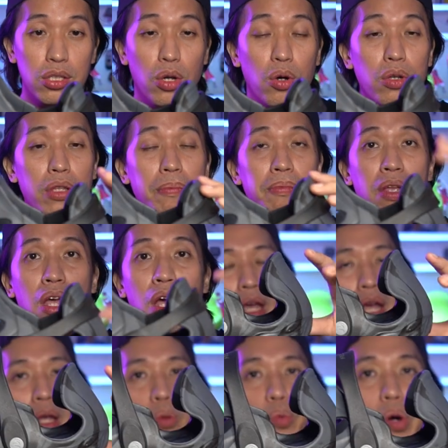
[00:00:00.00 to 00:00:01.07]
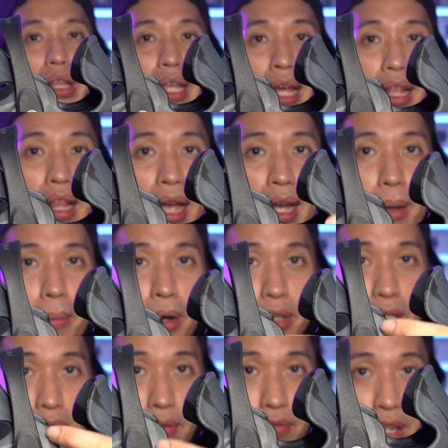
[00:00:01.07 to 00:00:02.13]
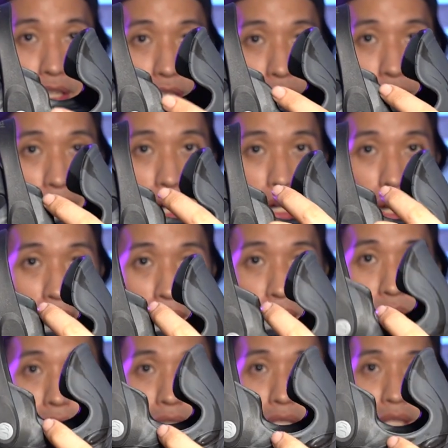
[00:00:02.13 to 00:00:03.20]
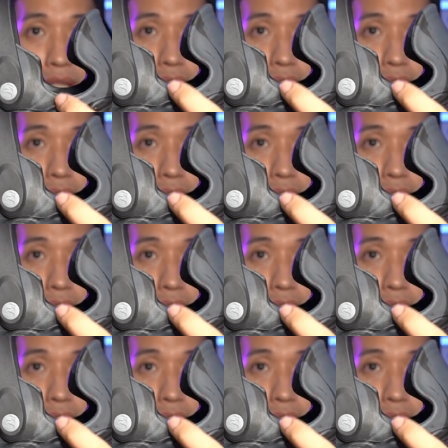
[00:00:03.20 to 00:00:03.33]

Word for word: note, and what I like about this feature here is you can see